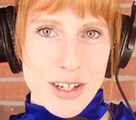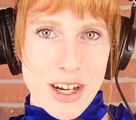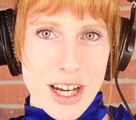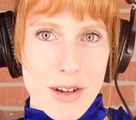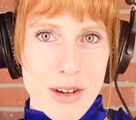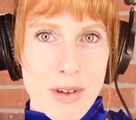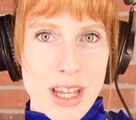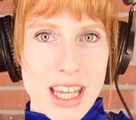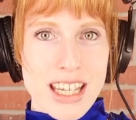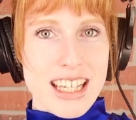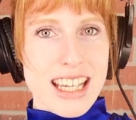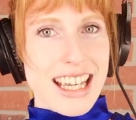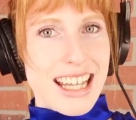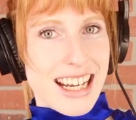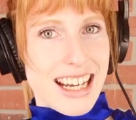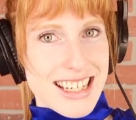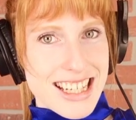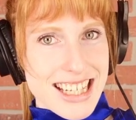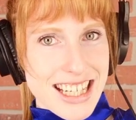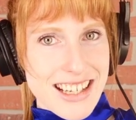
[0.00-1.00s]
week, and I'll
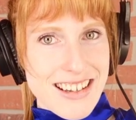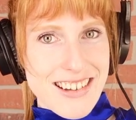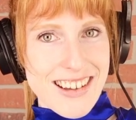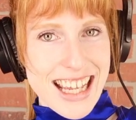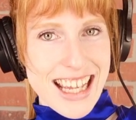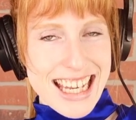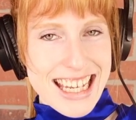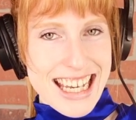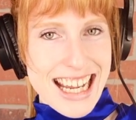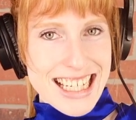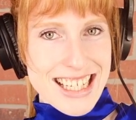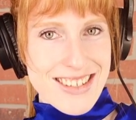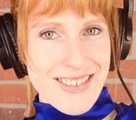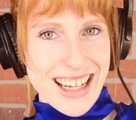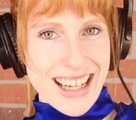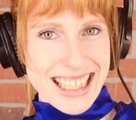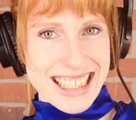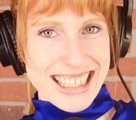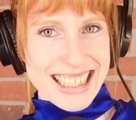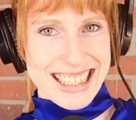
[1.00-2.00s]
see you again next week.